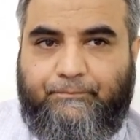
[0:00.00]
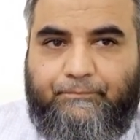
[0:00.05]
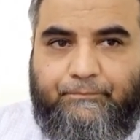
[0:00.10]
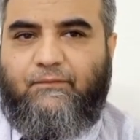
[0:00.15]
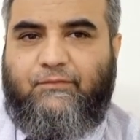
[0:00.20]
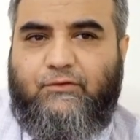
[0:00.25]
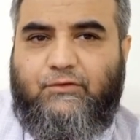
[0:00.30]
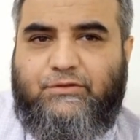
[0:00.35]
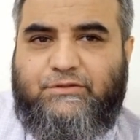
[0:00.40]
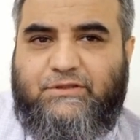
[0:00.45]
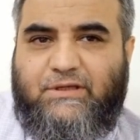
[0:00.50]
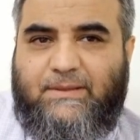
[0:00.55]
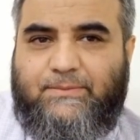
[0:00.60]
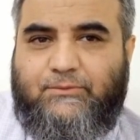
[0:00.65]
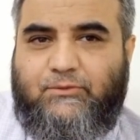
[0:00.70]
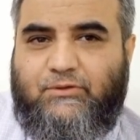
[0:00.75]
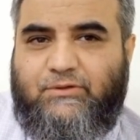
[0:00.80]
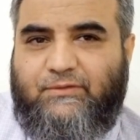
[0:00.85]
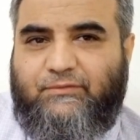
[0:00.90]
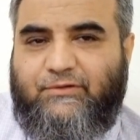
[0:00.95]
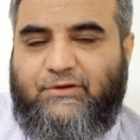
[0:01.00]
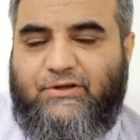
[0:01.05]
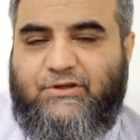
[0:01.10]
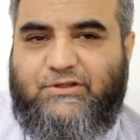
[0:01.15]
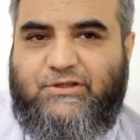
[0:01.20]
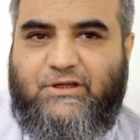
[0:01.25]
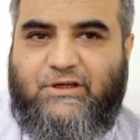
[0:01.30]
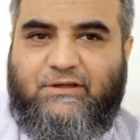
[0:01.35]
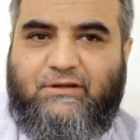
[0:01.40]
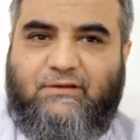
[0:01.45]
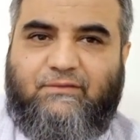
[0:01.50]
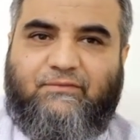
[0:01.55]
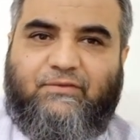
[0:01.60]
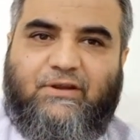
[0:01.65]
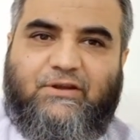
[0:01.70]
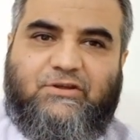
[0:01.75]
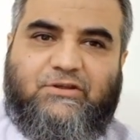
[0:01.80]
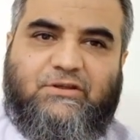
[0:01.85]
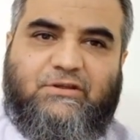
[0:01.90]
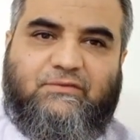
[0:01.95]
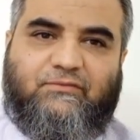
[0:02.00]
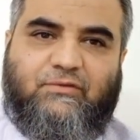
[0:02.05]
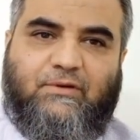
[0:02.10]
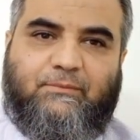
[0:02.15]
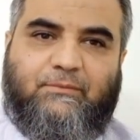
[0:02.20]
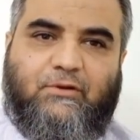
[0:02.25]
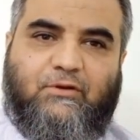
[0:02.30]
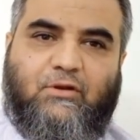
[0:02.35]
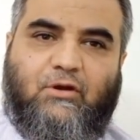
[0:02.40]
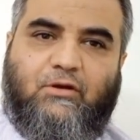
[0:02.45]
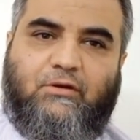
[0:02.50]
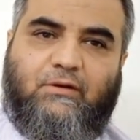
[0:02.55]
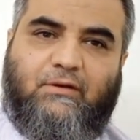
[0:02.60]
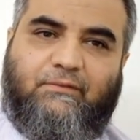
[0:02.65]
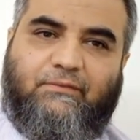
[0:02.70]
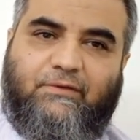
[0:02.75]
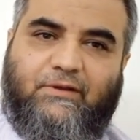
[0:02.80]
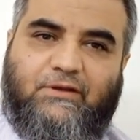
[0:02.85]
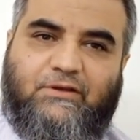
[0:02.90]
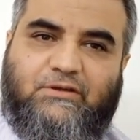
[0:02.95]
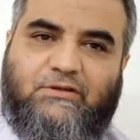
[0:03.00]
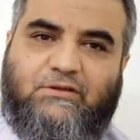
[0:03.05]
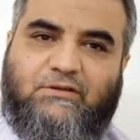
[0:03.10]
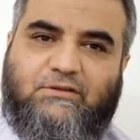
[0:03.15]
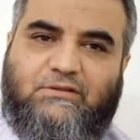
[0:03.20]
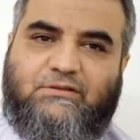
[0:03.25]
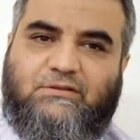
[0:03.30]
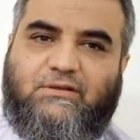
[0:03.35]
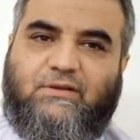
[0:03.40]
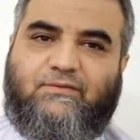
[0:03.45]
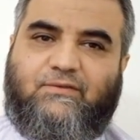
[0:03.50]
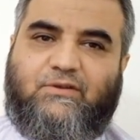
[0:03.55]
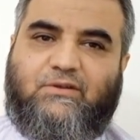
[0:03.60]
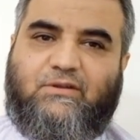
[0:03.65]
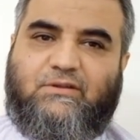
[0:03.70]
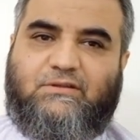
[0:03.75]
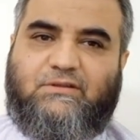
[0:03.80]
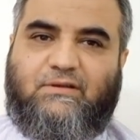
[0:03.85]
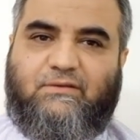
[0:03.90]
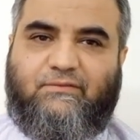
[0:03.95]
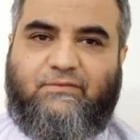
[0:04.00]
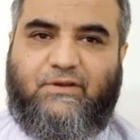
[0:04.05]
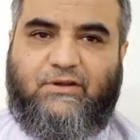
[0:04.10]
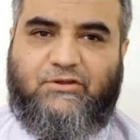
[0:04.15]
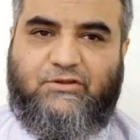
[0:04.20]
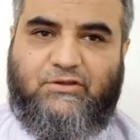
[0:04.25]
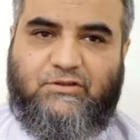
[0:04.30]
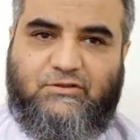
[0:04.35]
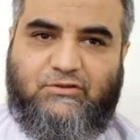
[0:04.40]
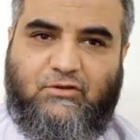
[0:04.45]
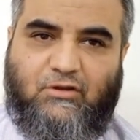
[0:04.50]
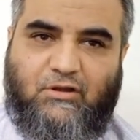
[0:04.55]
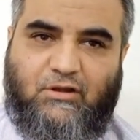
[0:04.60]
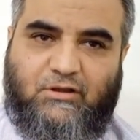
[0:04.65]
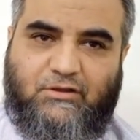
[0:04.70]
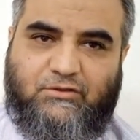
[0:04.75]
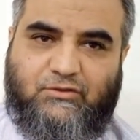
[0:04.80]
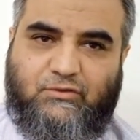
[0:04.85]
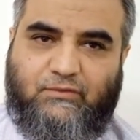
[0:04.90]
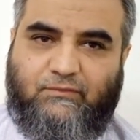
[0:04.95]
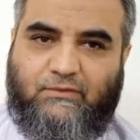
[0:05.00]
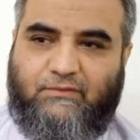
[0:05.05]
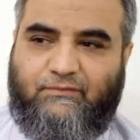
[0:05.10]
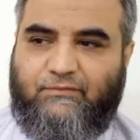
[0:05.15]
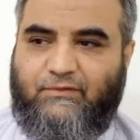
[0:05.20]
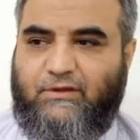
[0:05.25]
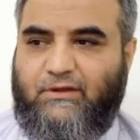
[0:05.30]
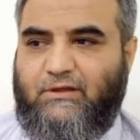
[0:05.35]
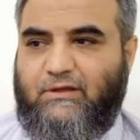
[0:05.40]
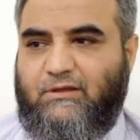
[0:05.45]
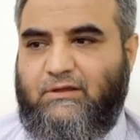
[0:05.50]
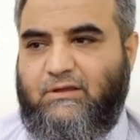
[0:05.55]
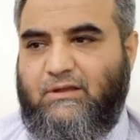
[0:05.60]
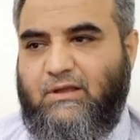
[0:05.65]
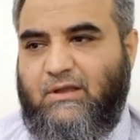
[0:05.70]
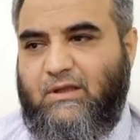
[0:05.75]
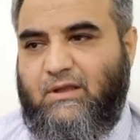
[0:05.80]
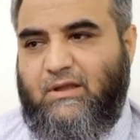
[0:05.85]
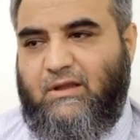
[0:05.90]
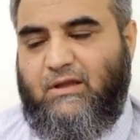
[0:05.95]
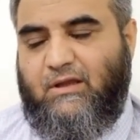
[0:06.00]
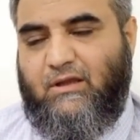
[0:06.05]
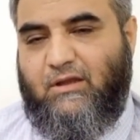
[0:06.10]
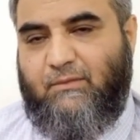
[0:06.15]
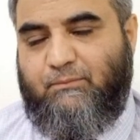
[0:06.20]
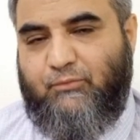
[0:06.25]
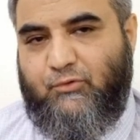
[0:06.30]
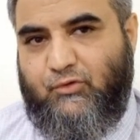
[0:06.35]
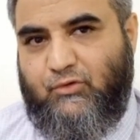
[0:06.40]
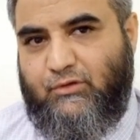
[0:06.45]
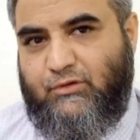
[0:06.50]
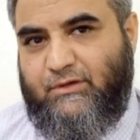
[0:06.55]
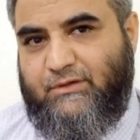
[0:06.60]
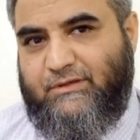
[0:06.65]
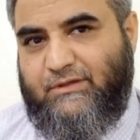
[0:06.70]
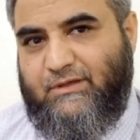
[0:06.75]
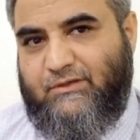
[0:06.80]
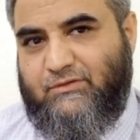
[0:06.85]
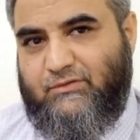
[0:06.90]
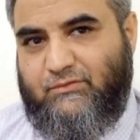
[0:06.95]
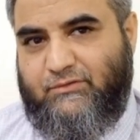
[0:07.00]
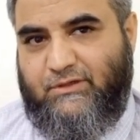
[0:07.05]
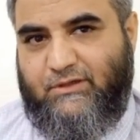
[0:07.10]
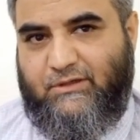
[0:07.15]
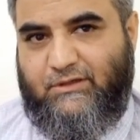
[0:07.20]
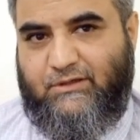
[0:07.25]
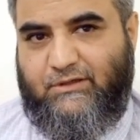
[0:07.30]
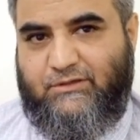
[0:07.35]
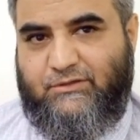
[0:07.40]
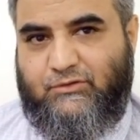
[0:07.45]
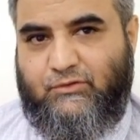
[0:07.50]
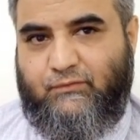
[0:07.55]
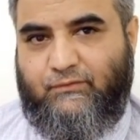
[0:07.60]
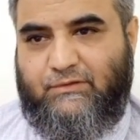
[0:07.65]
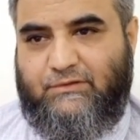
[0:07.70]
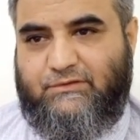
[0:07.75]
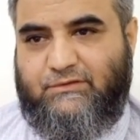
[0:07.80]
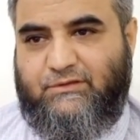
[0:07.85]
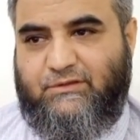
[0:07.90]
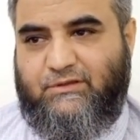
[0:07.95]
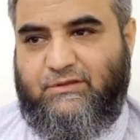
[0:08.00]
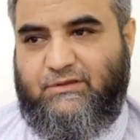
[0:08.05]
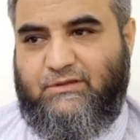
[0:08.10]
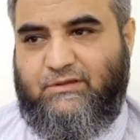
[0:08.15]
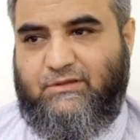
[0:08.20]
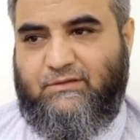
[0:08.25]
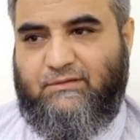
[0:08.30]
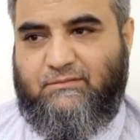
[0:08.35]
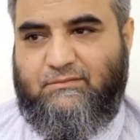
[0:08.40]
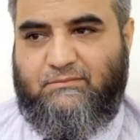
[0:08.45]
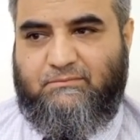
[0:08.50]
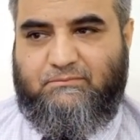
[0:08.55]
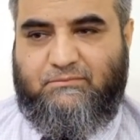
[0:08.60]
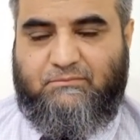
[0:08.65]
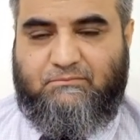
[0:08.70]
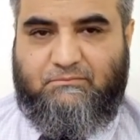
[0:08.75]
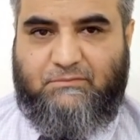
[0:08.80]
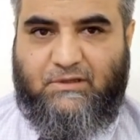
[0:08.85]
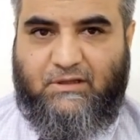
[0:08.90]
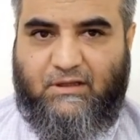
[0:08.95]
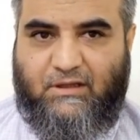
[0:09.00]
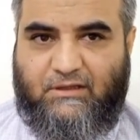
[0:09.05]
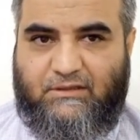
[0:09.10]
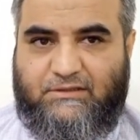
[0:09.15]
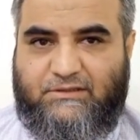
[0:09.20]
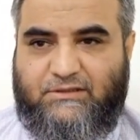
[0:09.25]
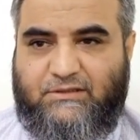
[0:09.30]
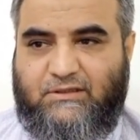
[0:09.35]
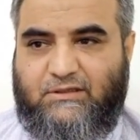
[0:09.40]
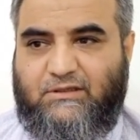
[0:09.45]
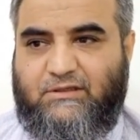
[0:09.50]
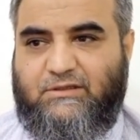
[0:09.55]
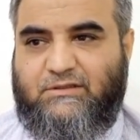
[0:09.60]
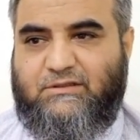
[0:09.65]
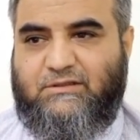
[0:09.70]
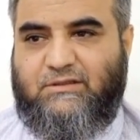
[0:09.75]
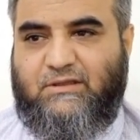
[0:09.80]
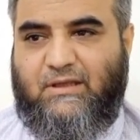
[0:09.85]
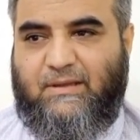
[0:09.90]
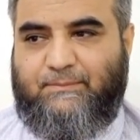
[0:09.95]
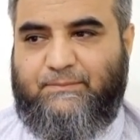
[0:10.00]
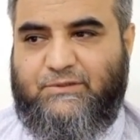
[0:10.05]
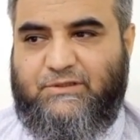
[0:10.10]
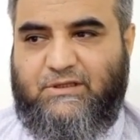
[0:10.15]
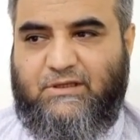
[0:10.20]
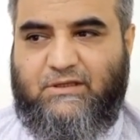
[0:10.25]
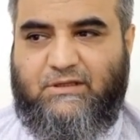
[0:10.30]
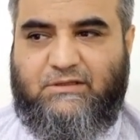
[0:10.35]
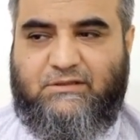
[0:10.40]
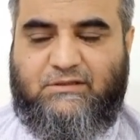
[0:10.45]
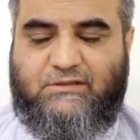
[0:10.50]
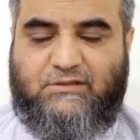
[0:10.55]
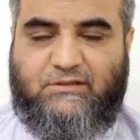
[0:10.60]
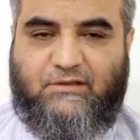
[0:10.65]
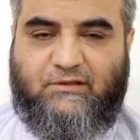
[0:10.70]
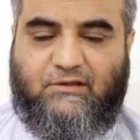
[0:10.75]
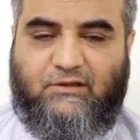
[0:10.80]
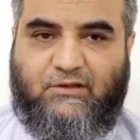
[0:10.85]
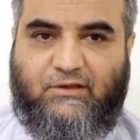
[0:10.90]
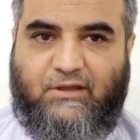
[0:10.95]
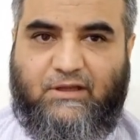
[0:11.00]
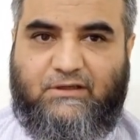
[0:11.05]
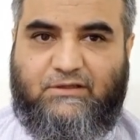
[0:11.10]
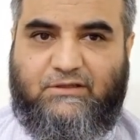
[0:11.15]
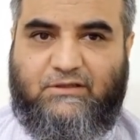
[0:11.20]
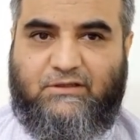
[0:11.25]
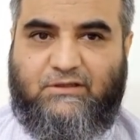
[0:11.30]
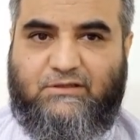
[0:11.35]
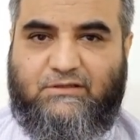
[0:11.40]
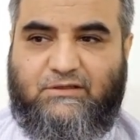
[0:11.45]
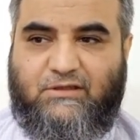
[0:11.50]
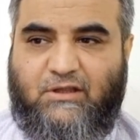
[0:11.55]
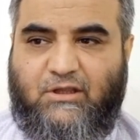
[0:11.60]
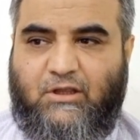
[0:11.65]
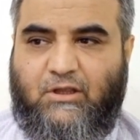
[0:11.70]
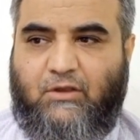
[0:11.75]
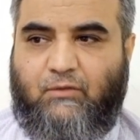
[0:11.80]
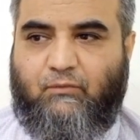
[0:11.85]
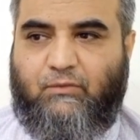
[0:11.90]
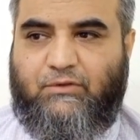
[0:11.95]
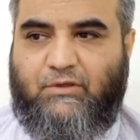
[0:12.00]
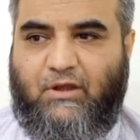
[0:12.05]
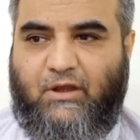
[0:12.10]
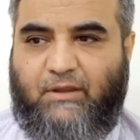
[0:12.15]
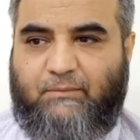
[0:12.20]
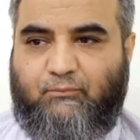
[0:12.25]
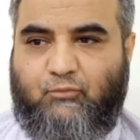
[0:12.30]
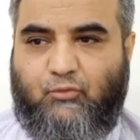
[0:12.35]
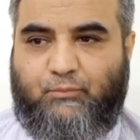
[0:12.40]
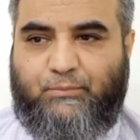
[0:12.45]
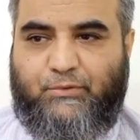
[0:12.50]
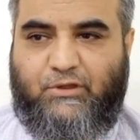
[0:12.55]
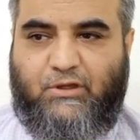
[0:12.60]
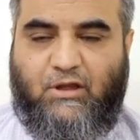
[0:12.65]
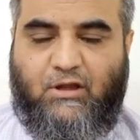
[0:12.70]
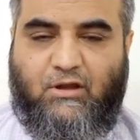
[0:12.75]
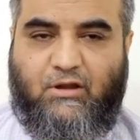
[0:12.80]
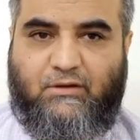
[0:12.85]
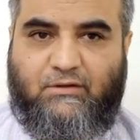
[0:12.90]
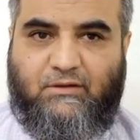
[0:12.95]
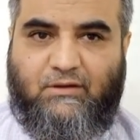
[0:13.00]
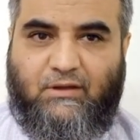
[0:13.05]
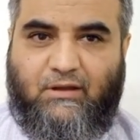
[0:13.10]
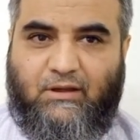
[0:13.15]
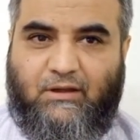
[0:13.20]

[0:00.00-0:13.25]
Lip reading: A few steps to differentiate infectious from the non-infectious. If there is infectious cause, you will feel purulent exudates, you will see ulcers, abscess, scleritis with hypopion.